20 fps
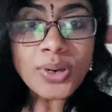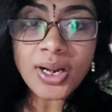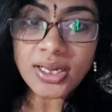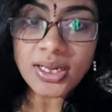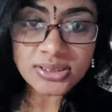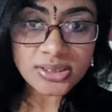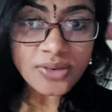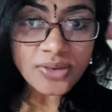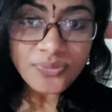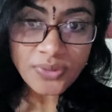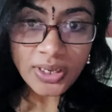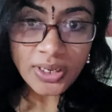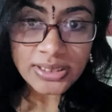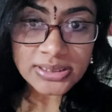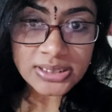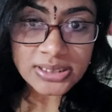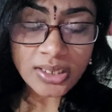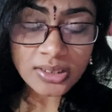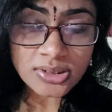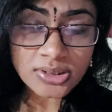class of
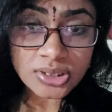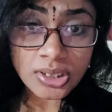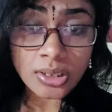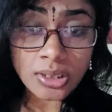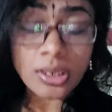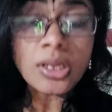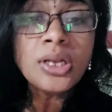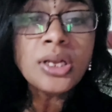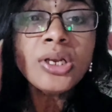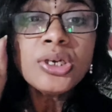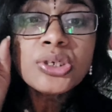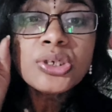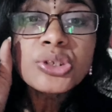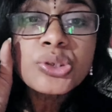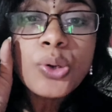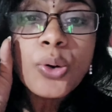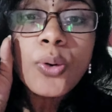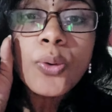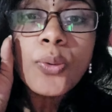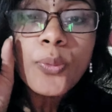transaction.
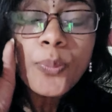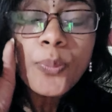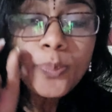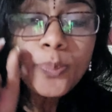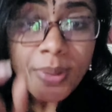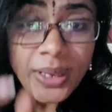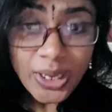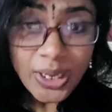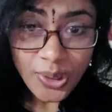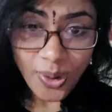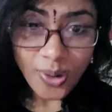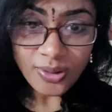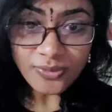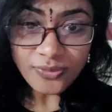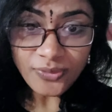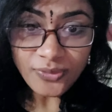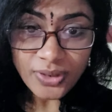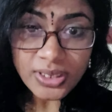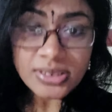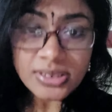So be
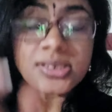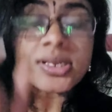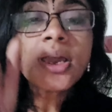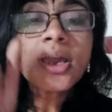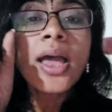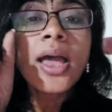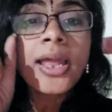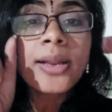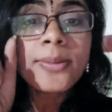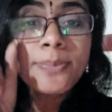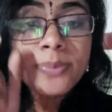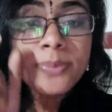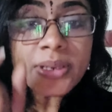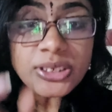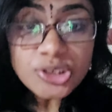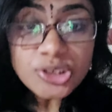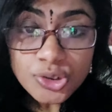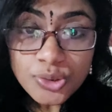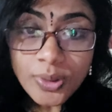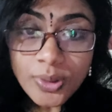confident and be
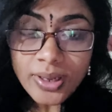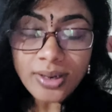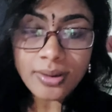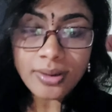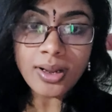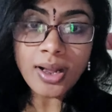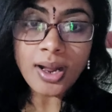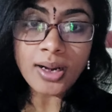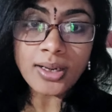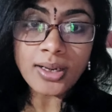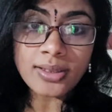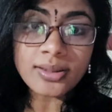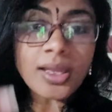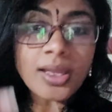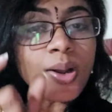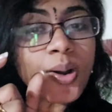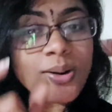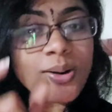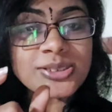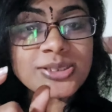sure regarding
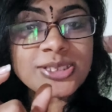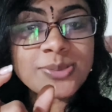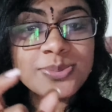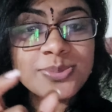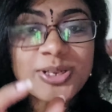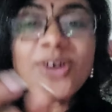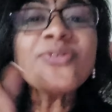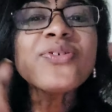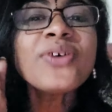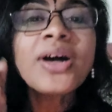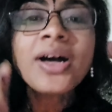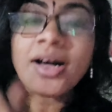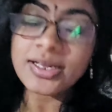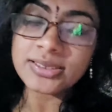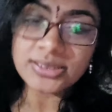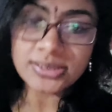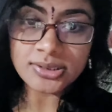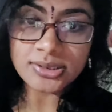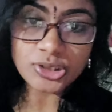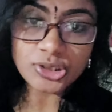the concept of
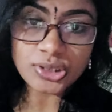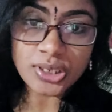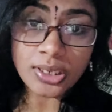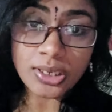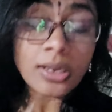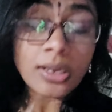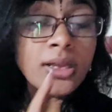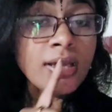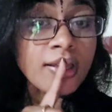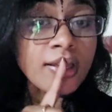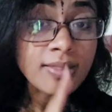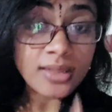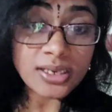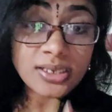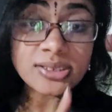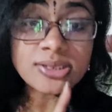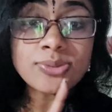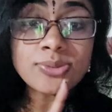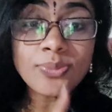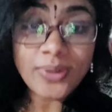assertion.
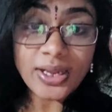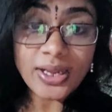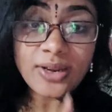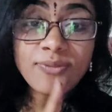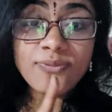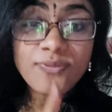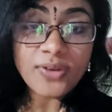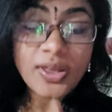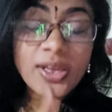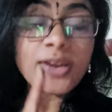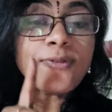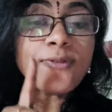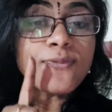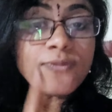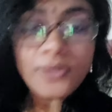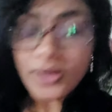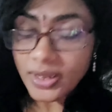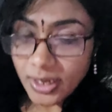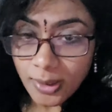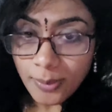That is very, very,
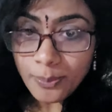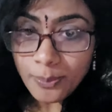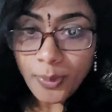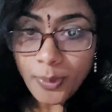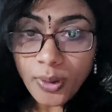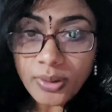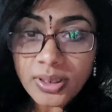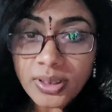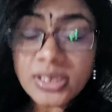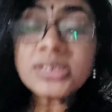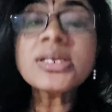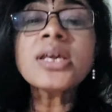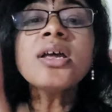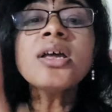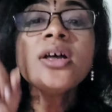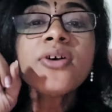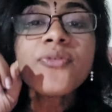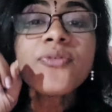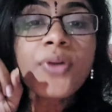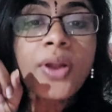very important
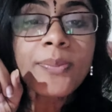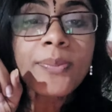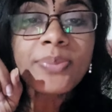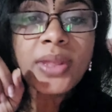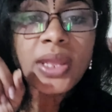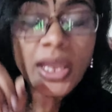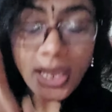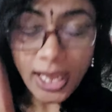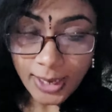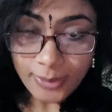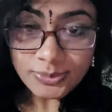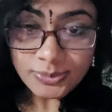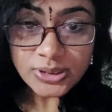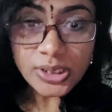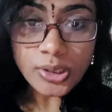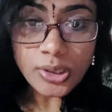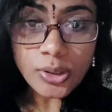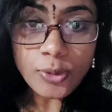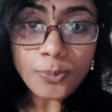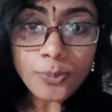from the
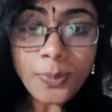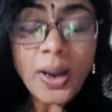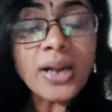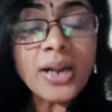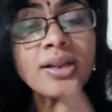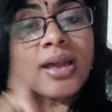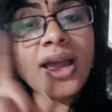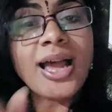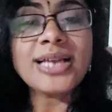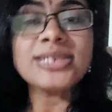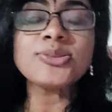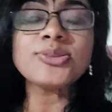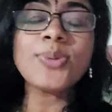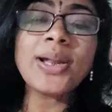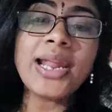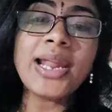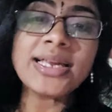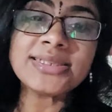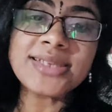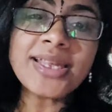MCQ part as
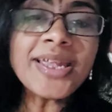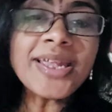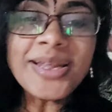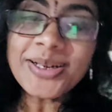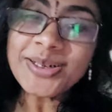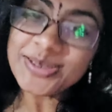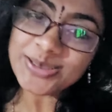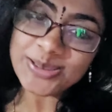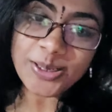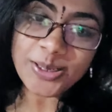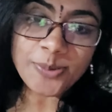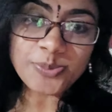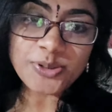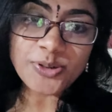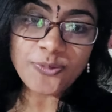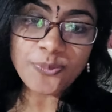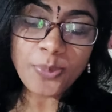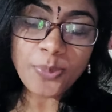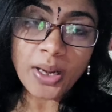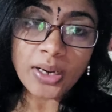well as the
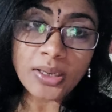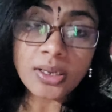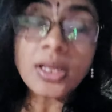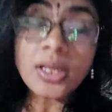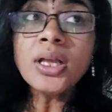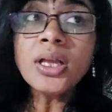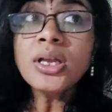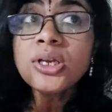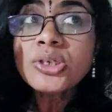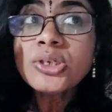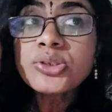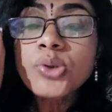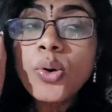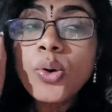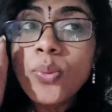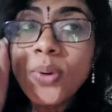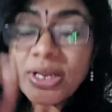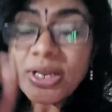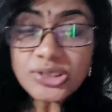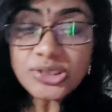descriptive part. So
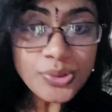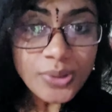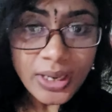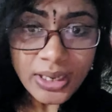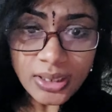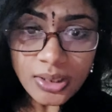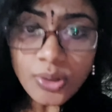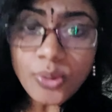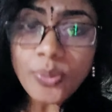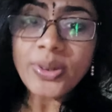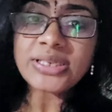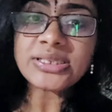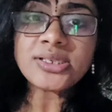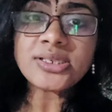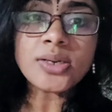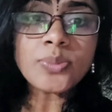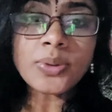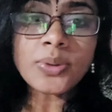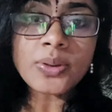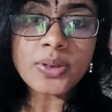once you get a
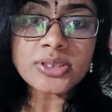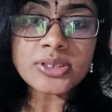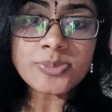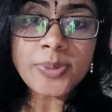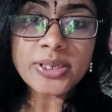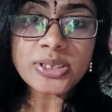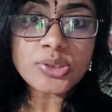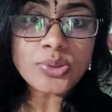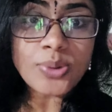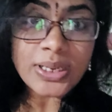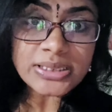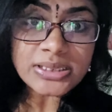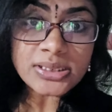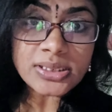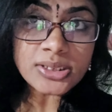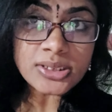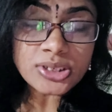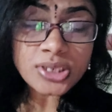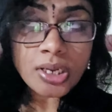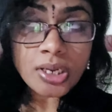question with respect to
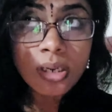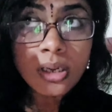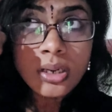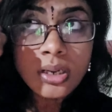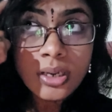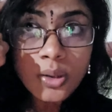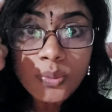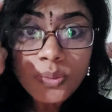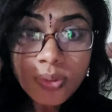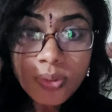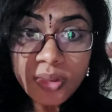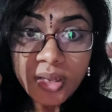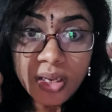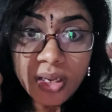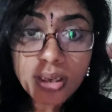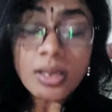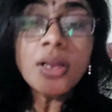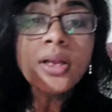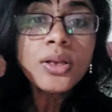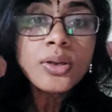assertion, now
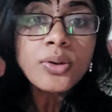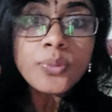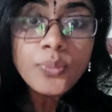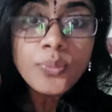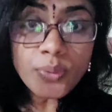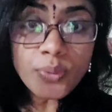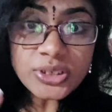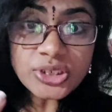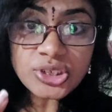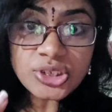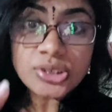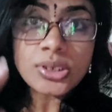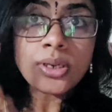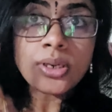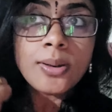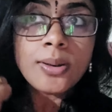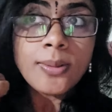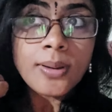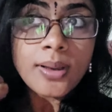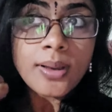think which
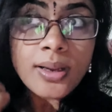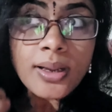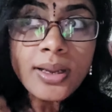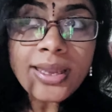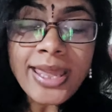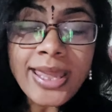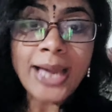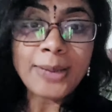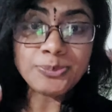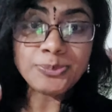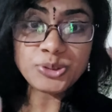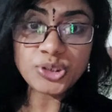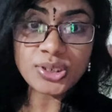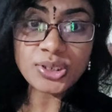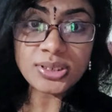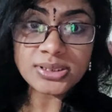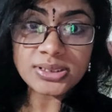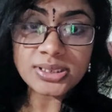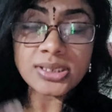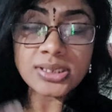
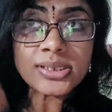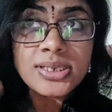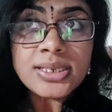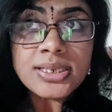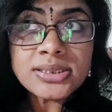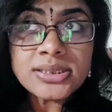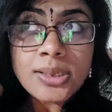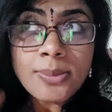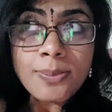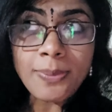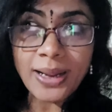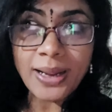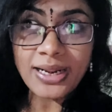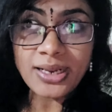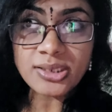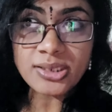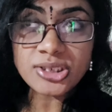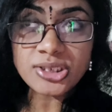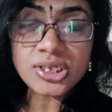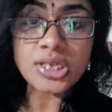caption is it? Is it
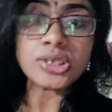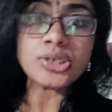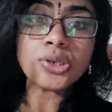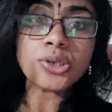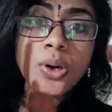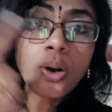balance sheet